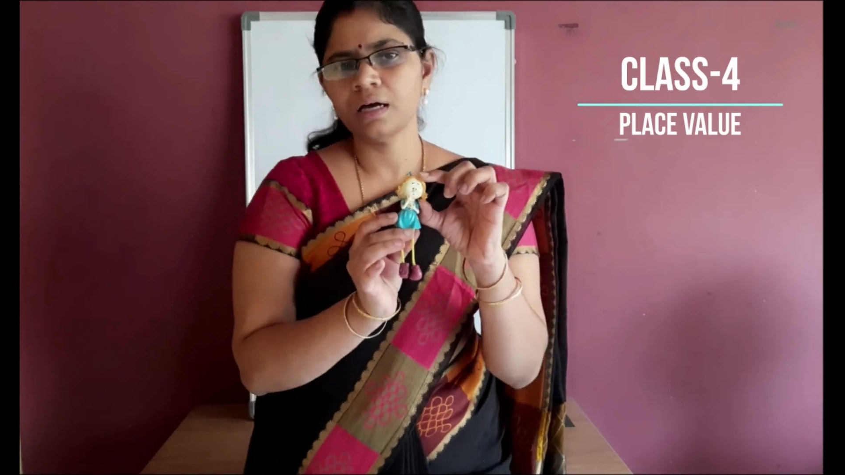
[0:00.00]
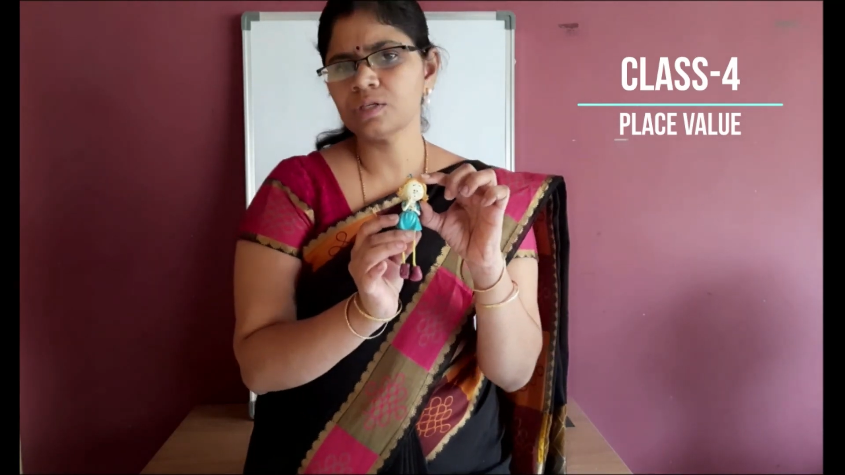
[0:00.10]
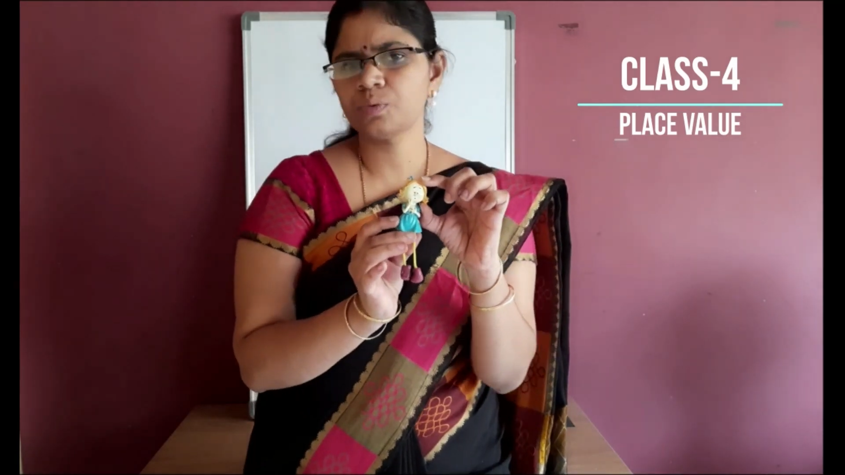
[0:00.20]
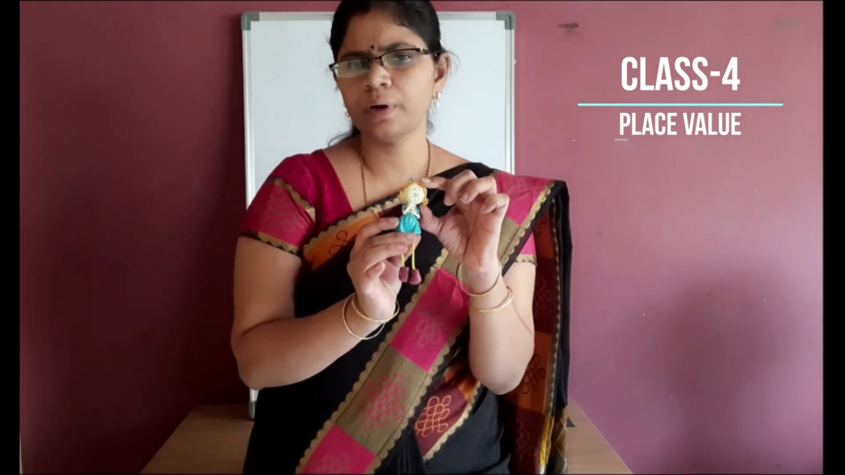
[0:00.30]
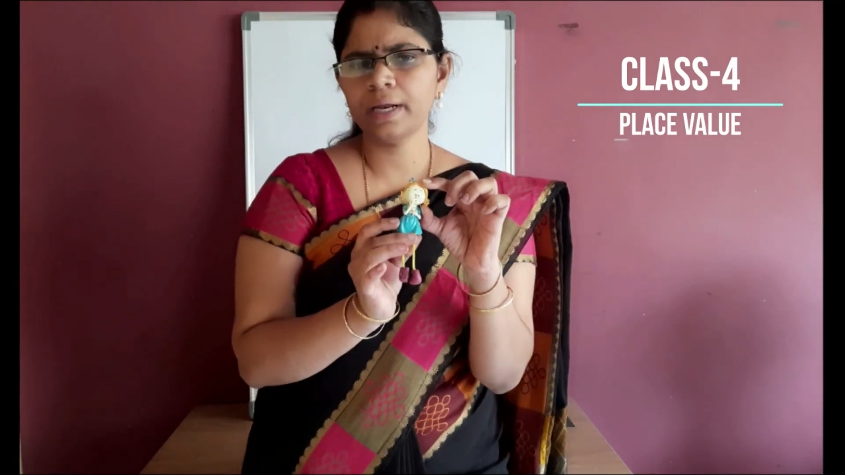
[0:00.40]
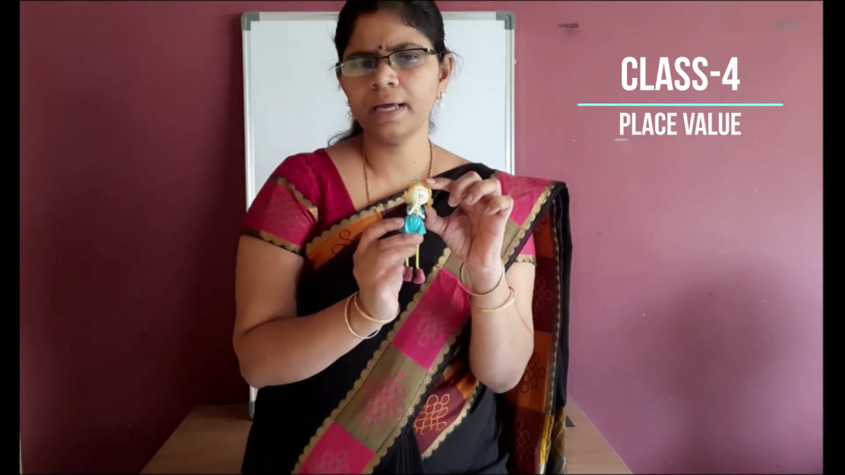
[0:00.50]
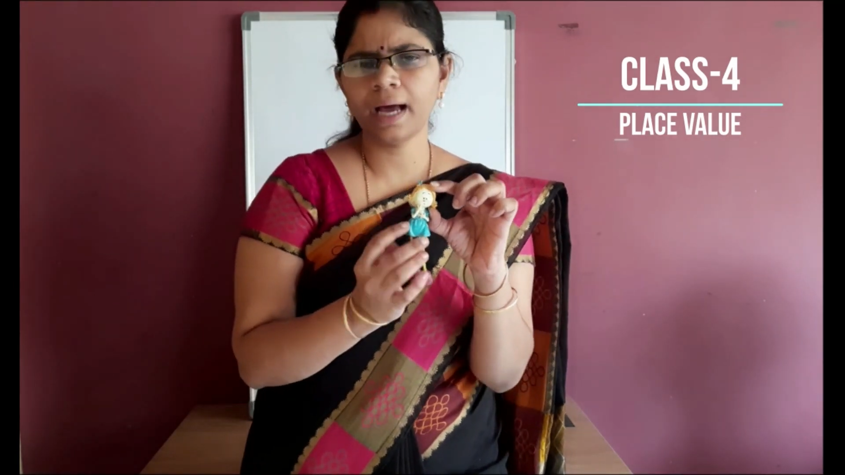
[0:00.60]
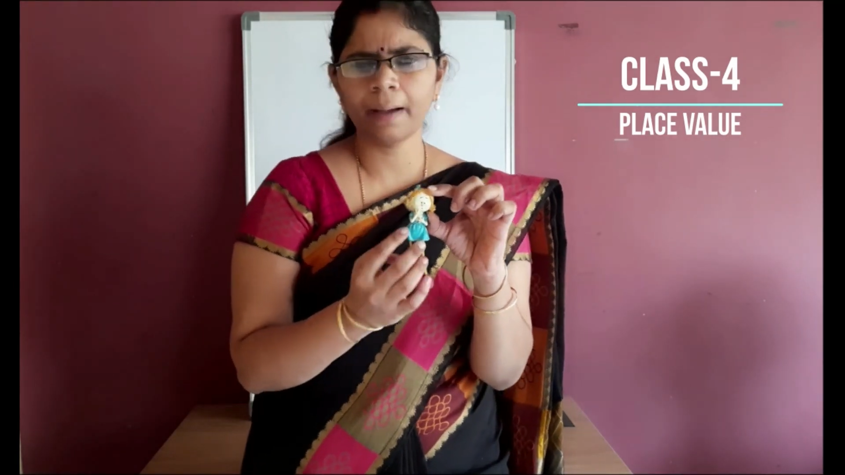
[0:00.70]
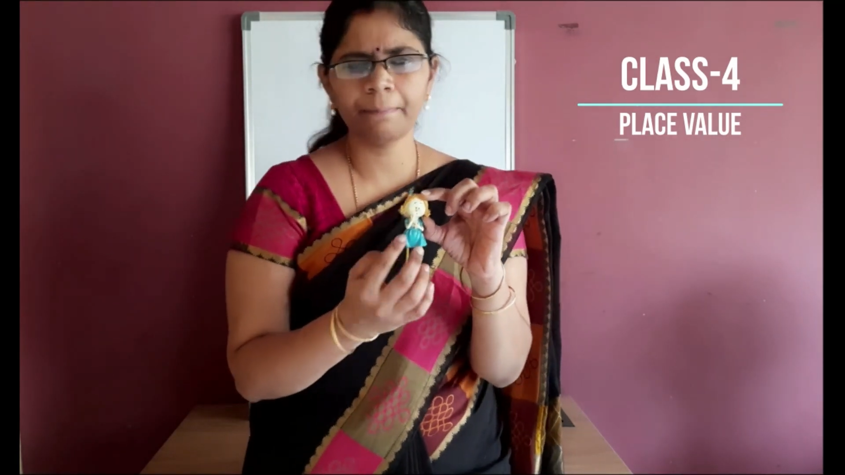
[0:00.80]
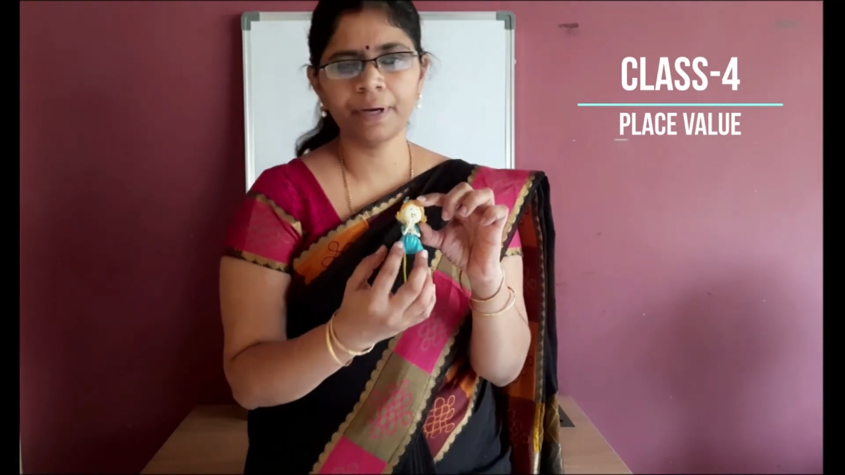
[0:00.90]
is very
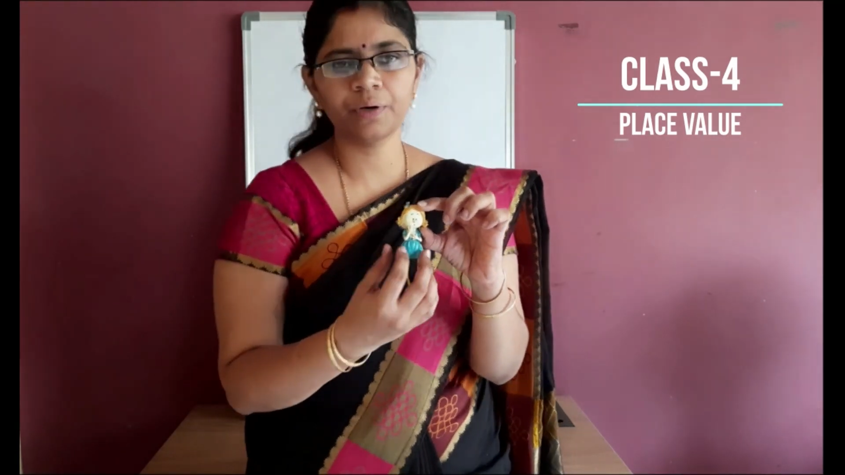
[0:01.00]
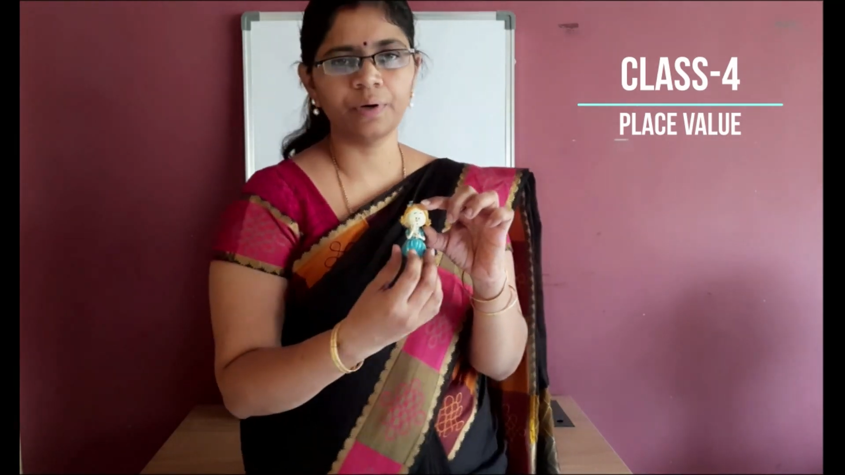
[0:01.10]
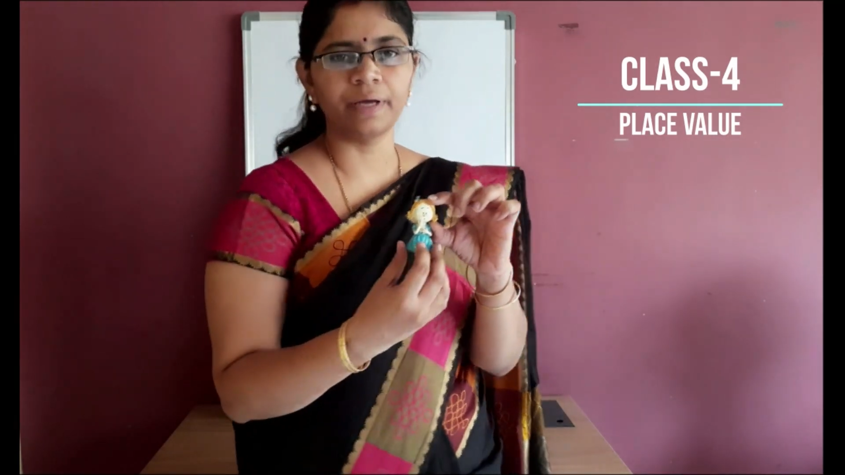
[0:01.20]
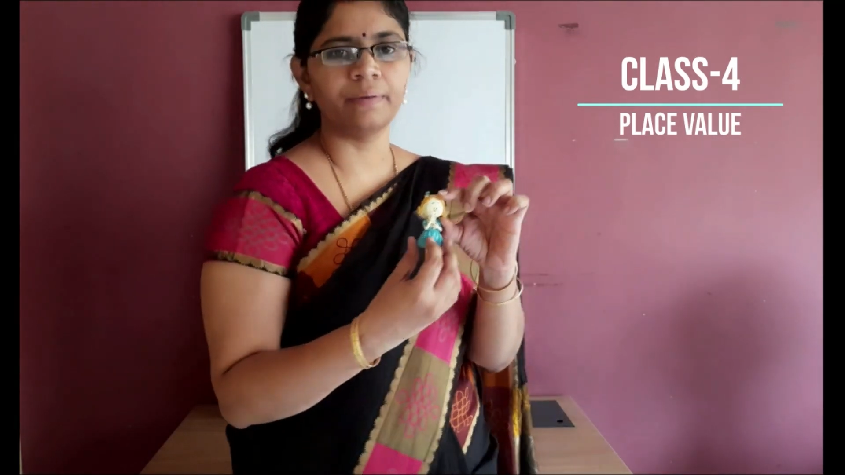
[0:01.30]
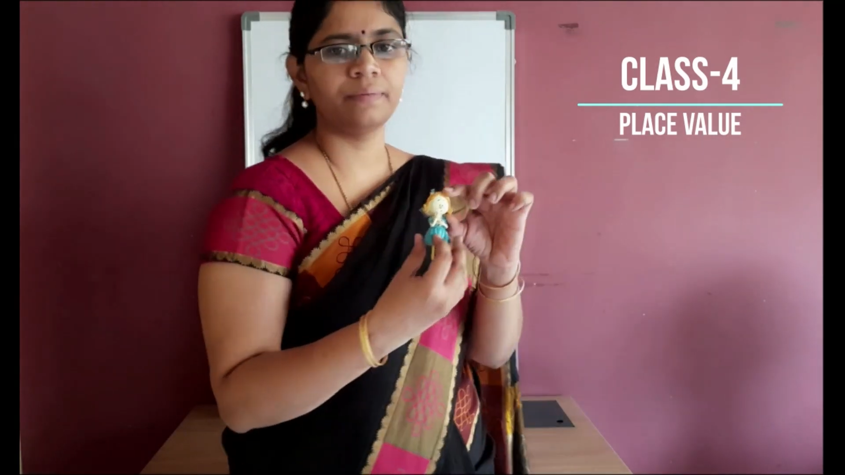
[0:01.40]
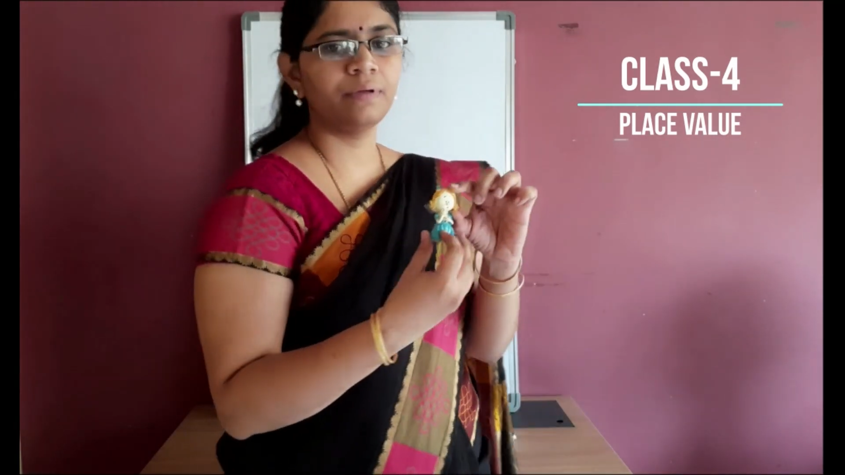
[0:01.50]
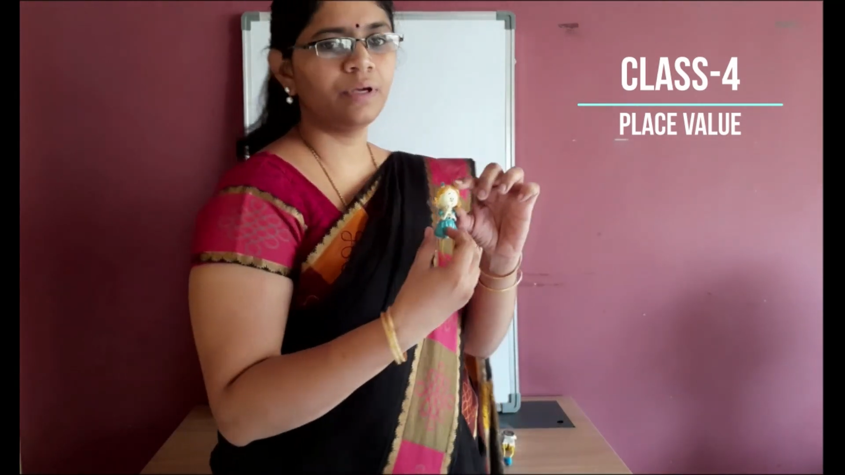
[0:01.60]
happy today.